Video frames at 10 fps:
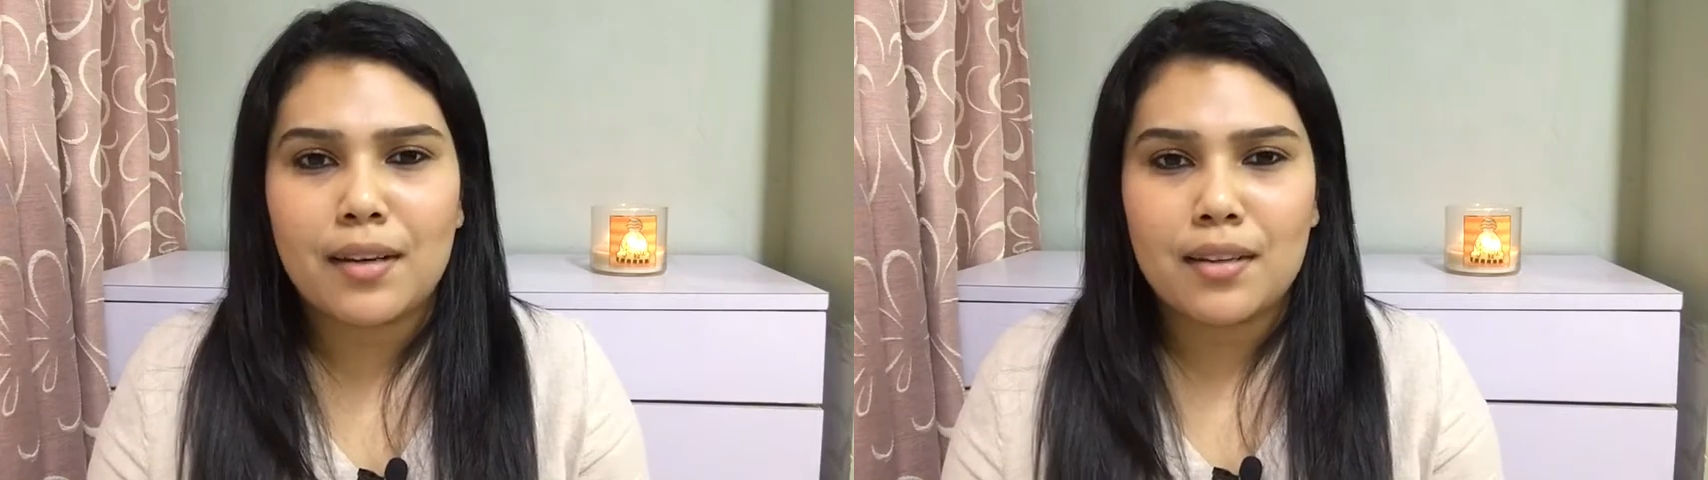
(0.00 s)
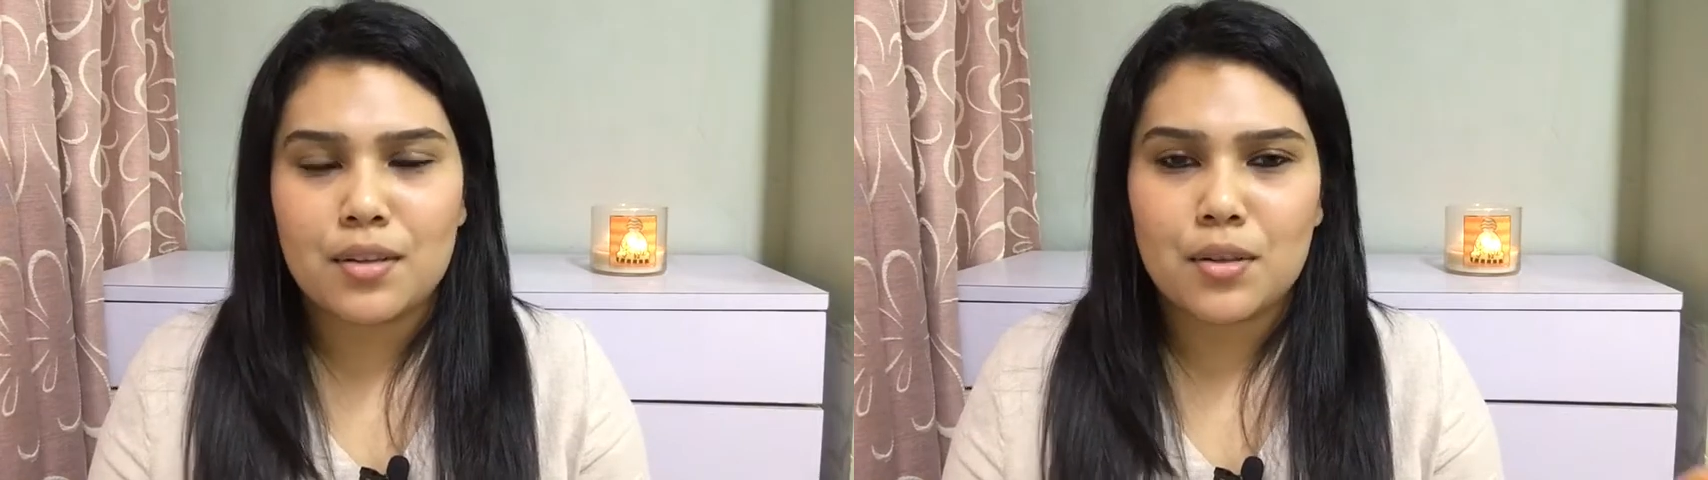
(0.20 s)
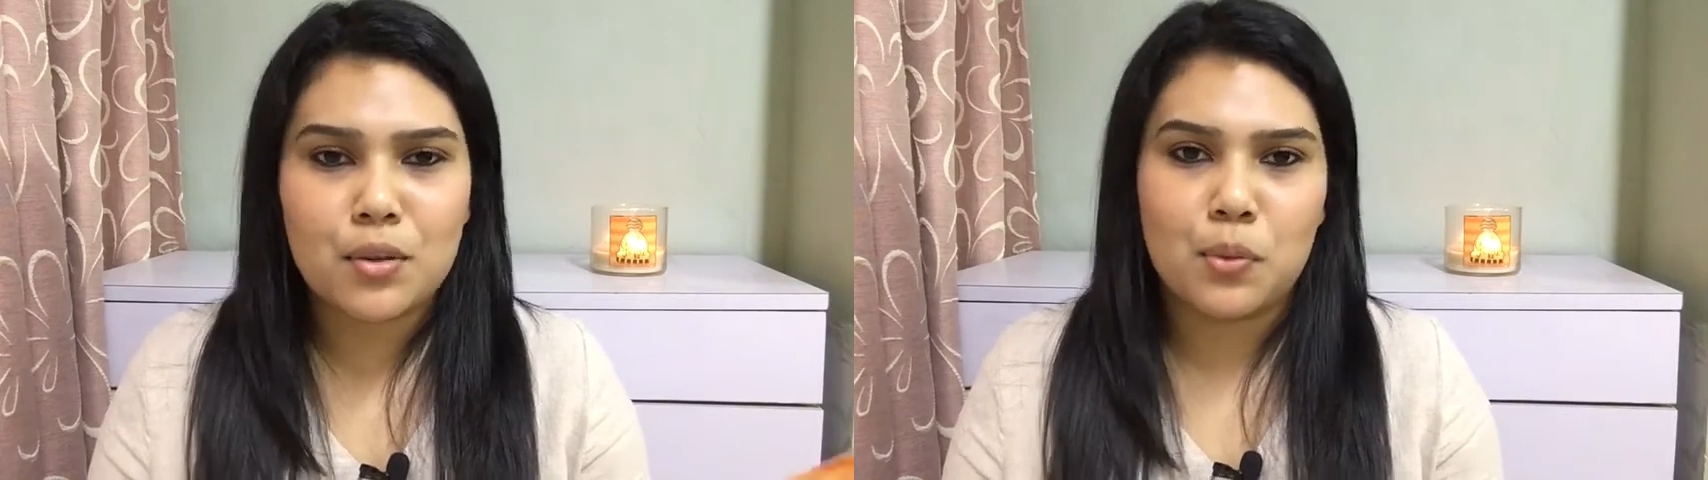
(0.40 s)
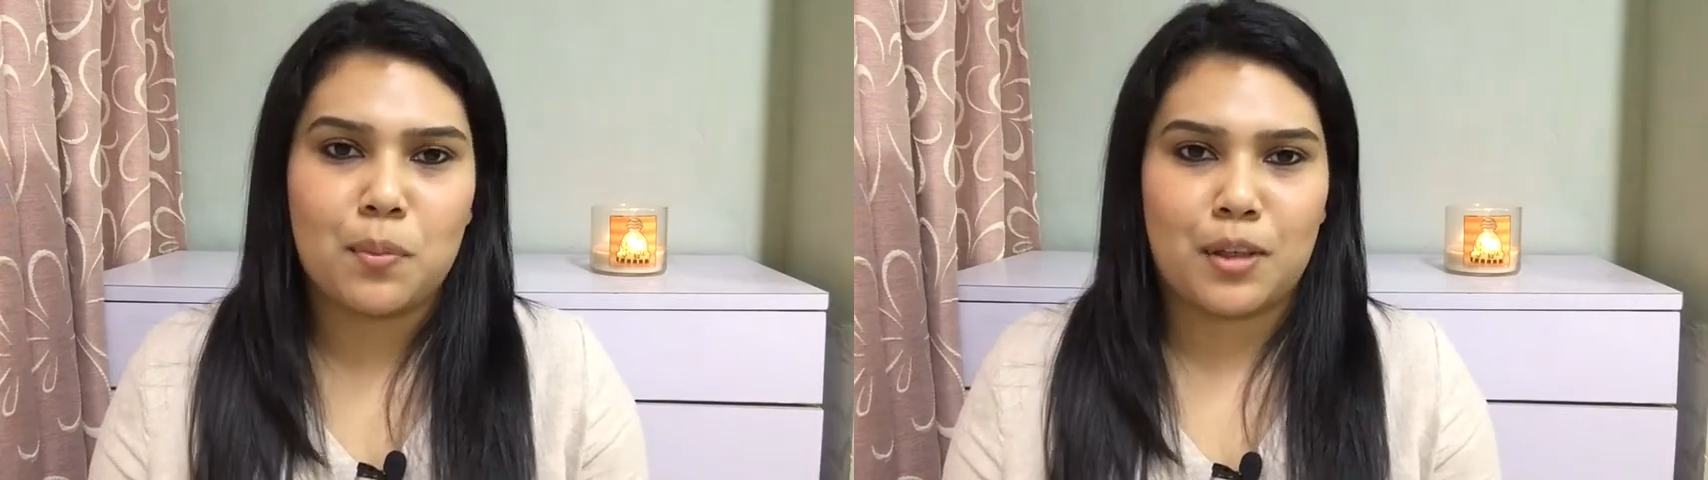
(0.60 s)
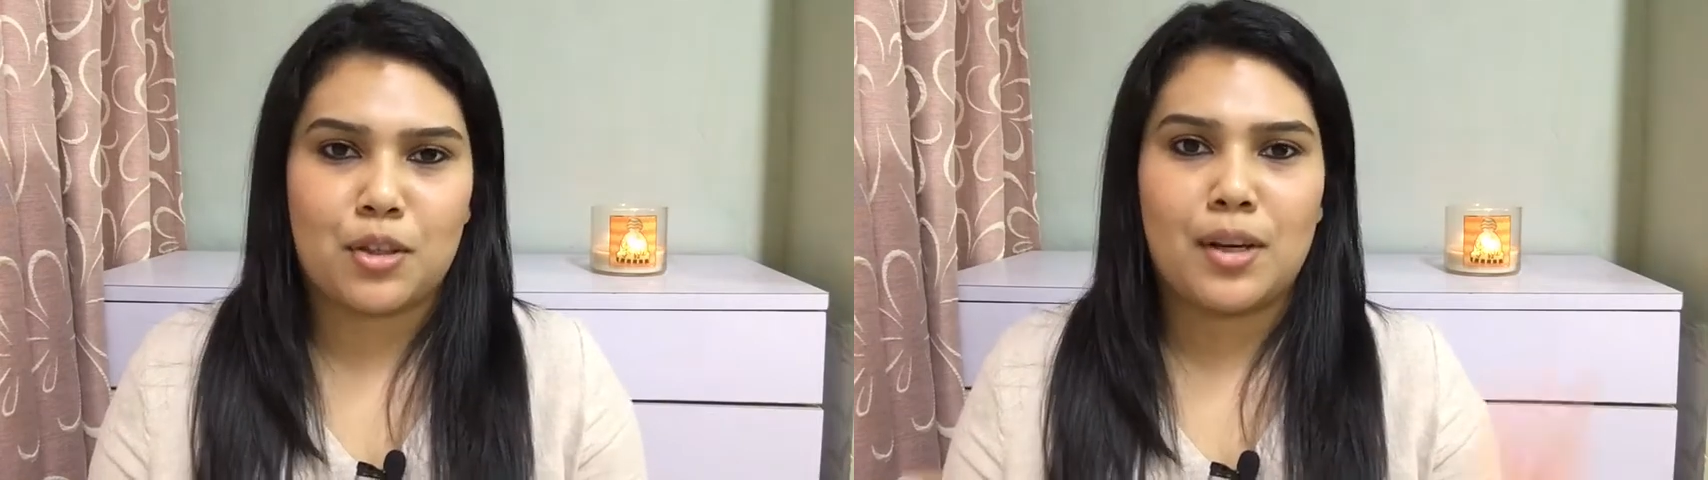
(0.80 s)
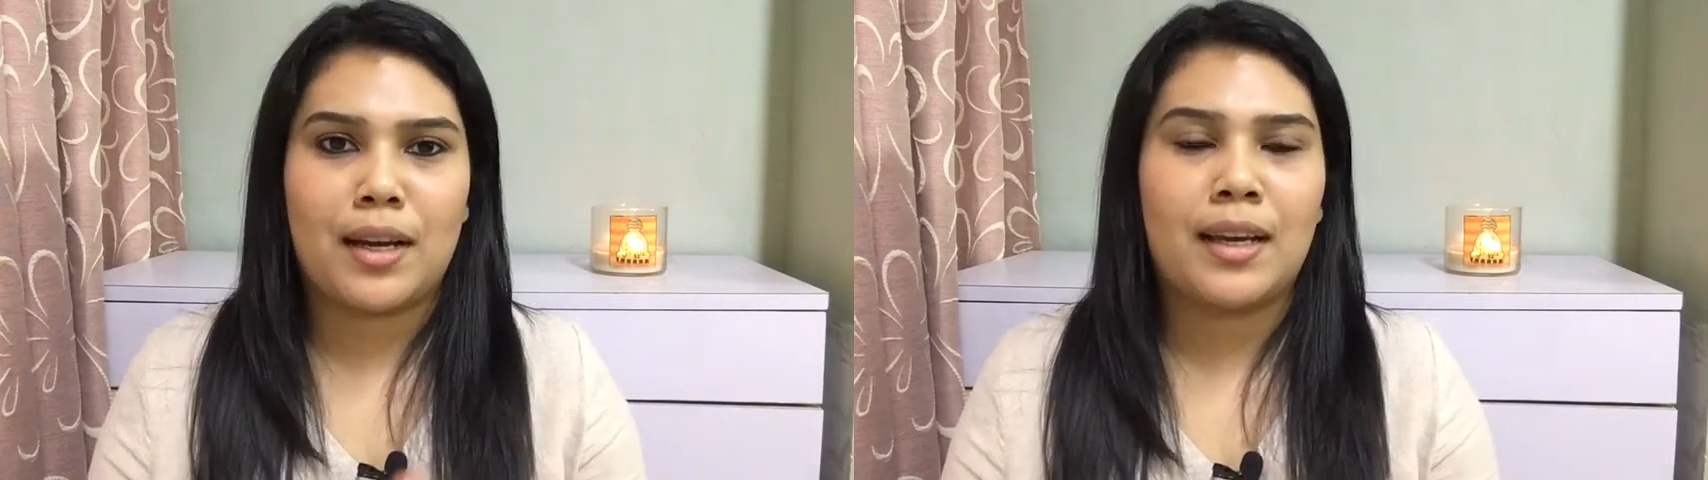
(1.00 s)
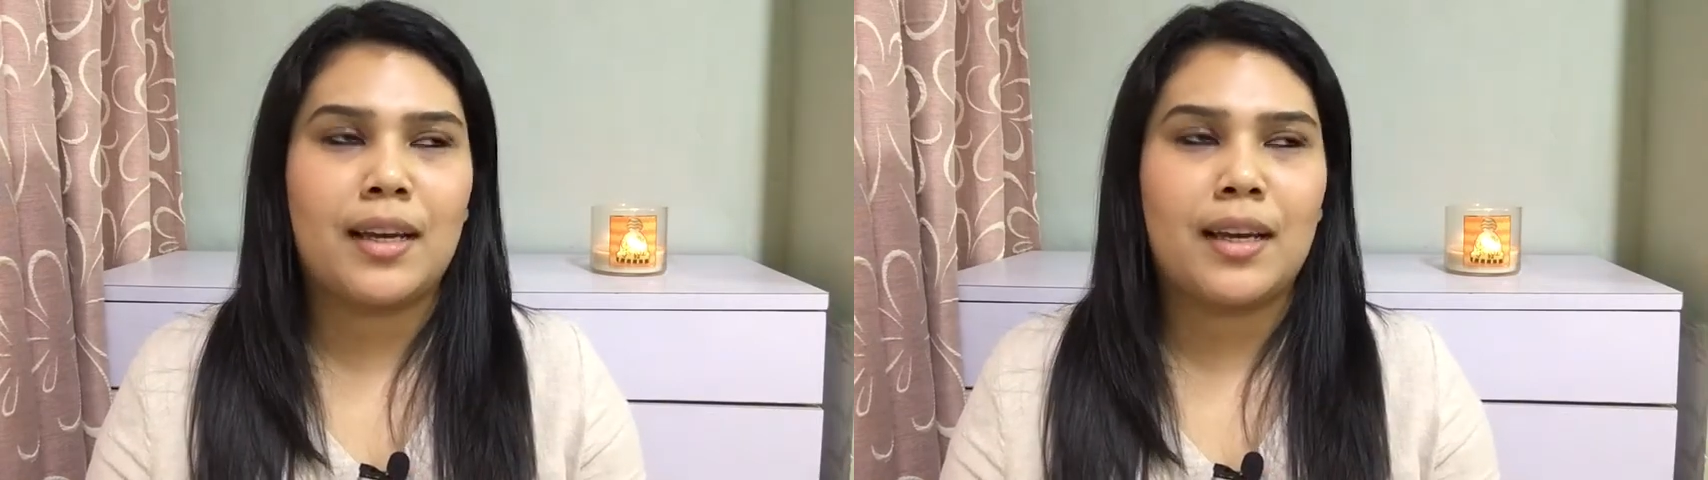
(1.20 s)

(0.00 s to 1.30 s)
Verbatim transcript: it doesn't do much. Like,